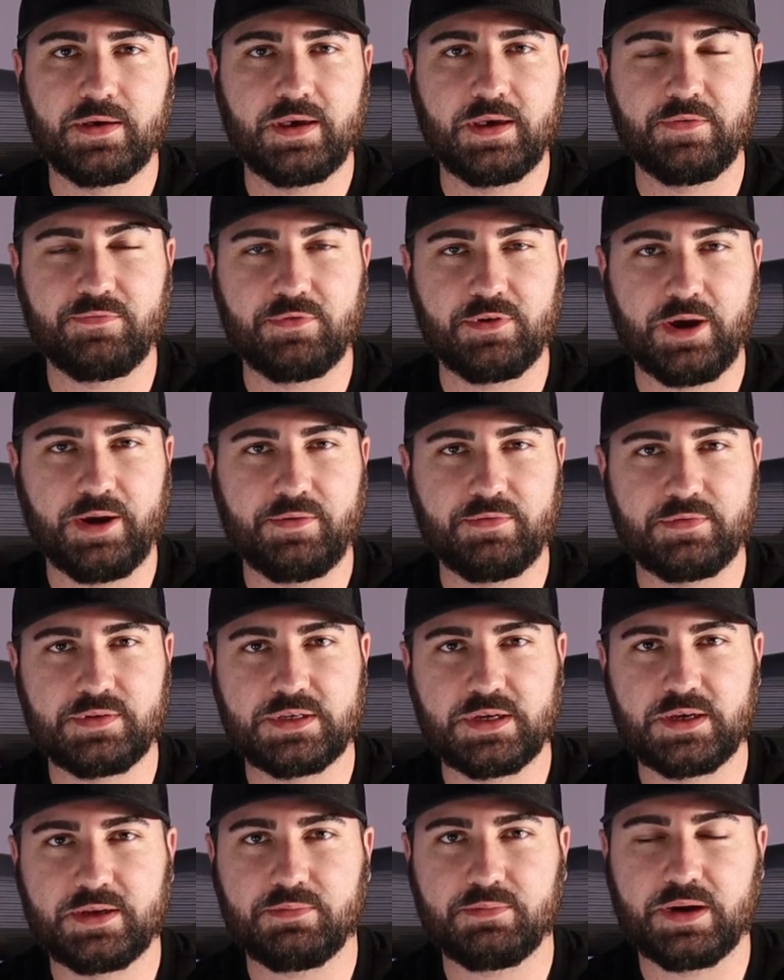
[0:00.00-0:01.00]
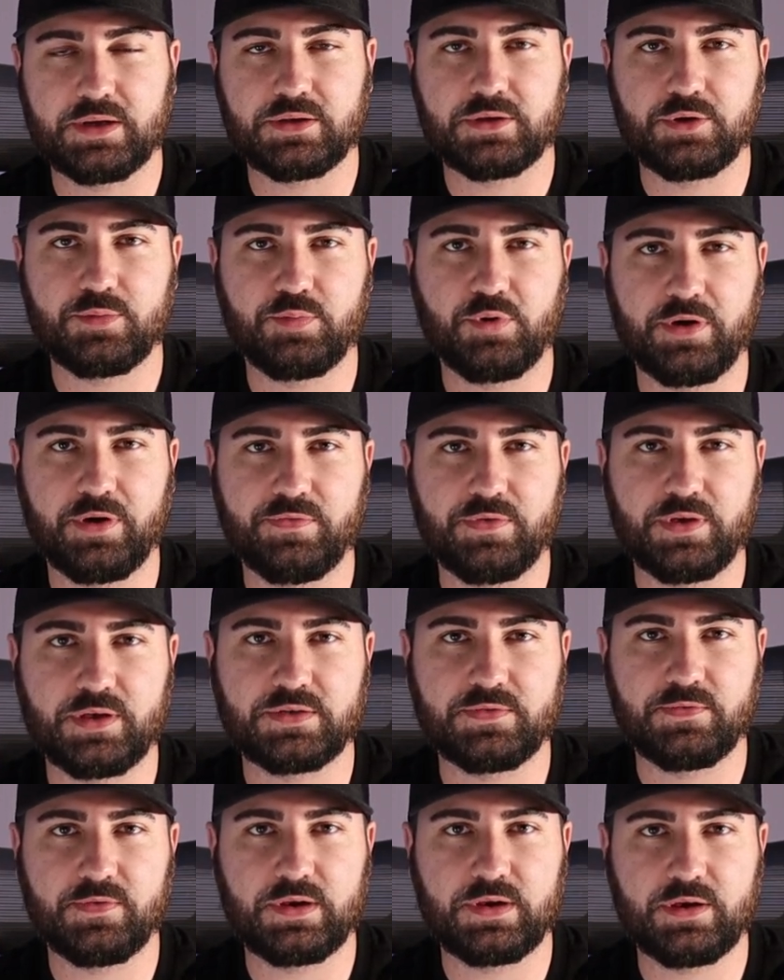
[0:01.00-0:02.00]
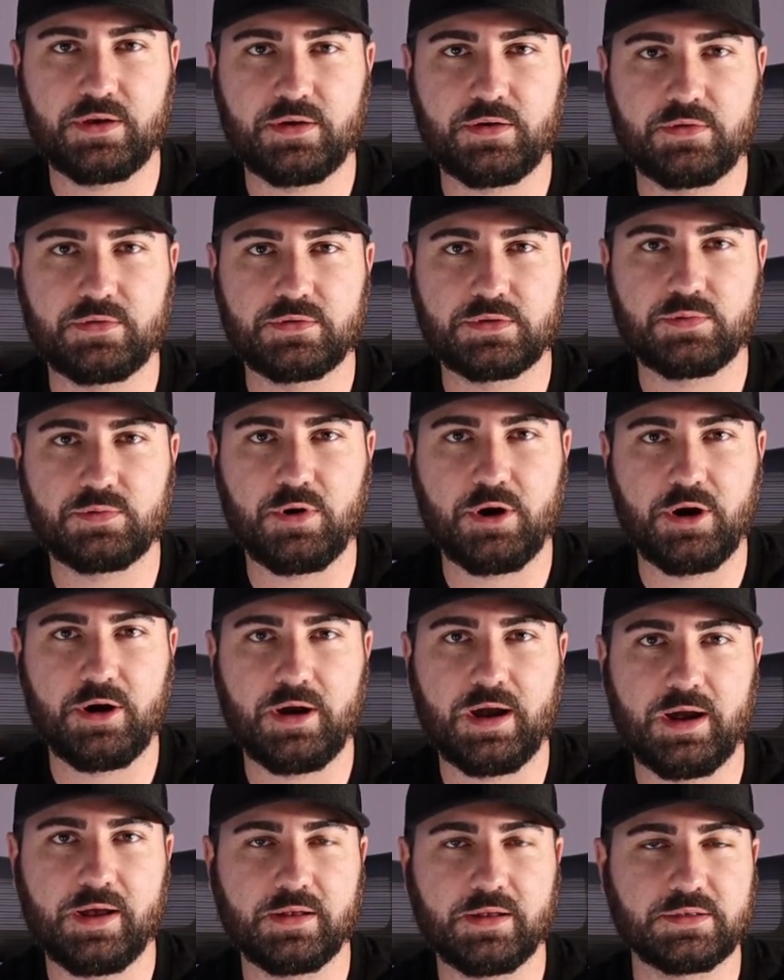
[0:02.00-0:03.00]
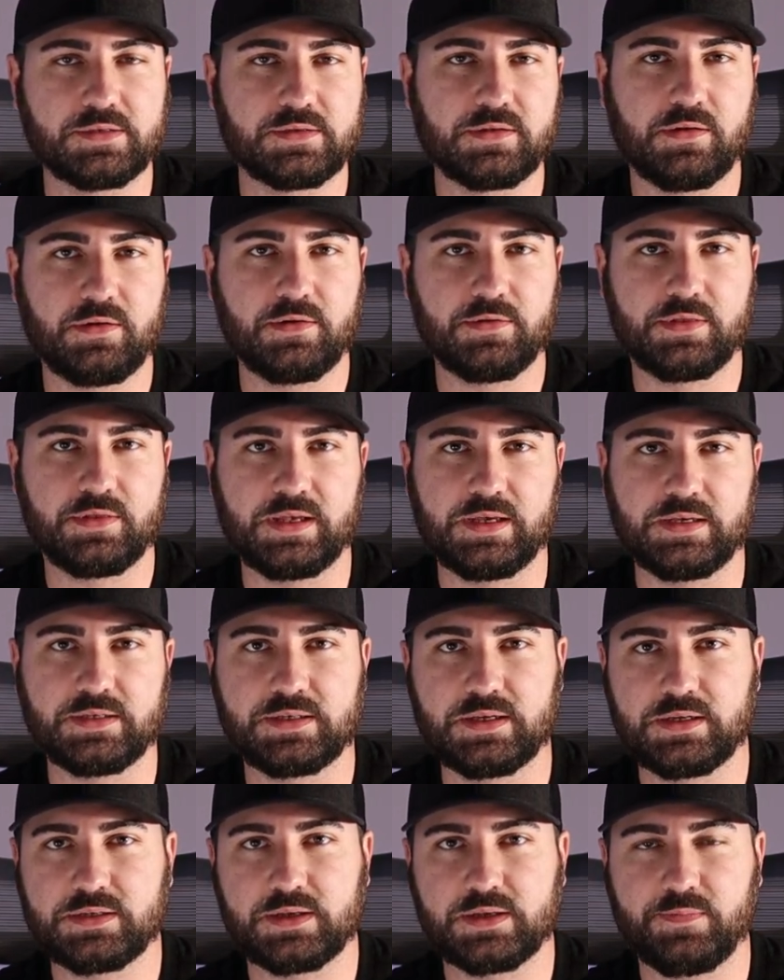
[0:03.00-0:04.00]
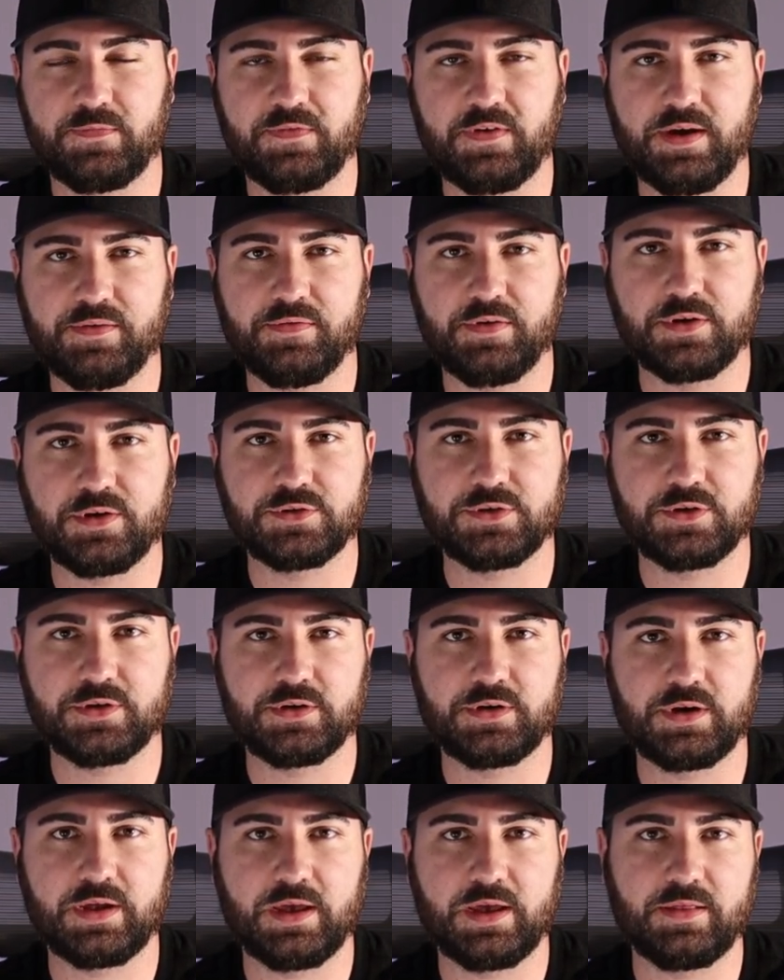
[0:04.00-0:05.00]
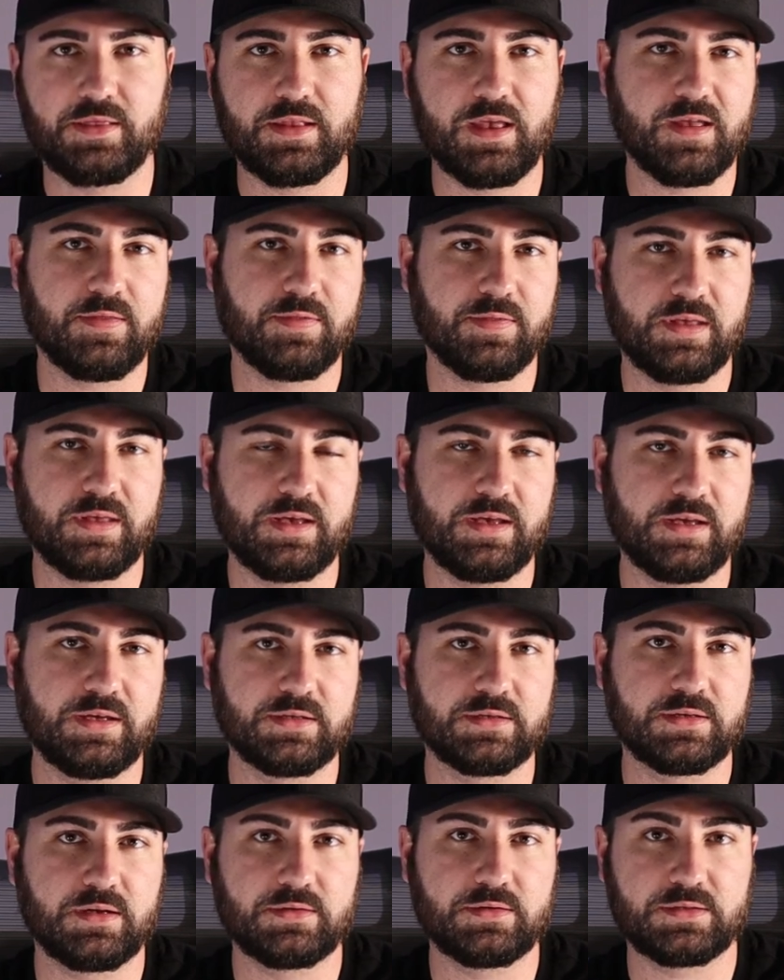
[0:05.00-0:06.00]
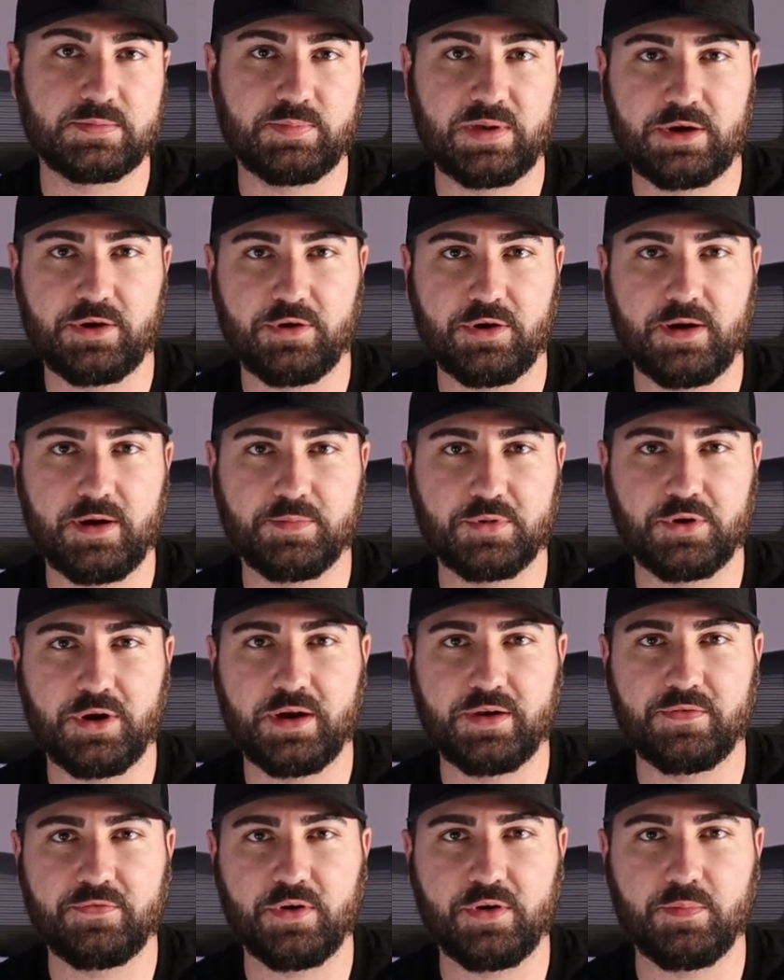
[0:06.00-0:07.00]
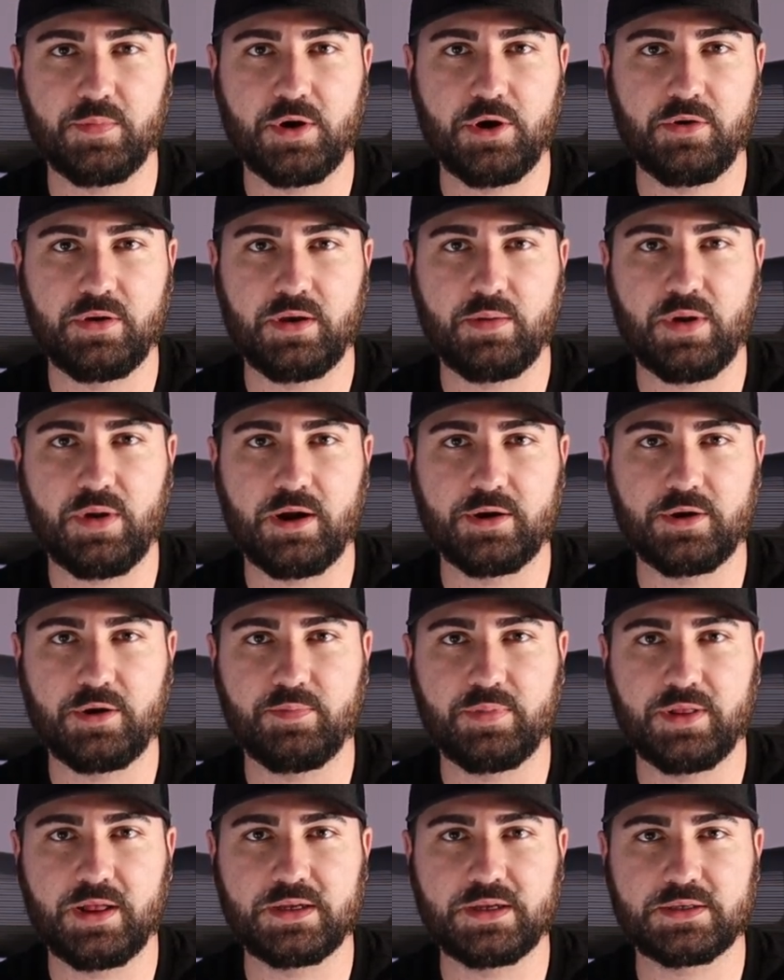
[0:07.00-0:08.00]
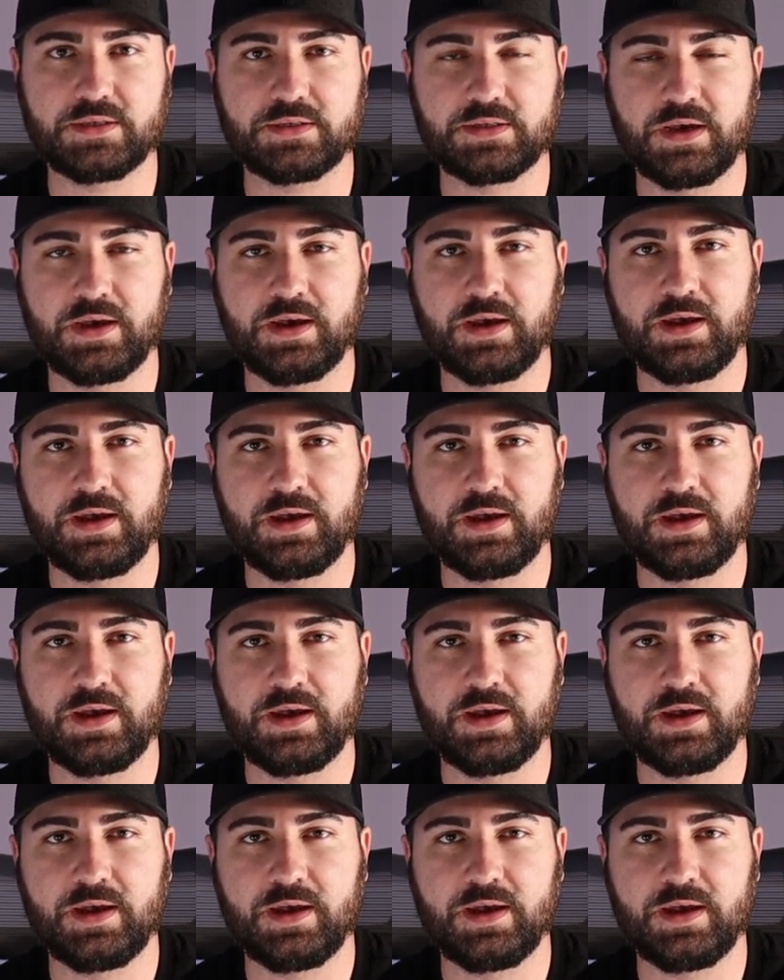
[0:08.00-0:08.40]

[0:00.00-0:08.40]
If you haven't seen my two previous videos where I installed the System 500 and then the speaker upgrade from OEM Audio Plus,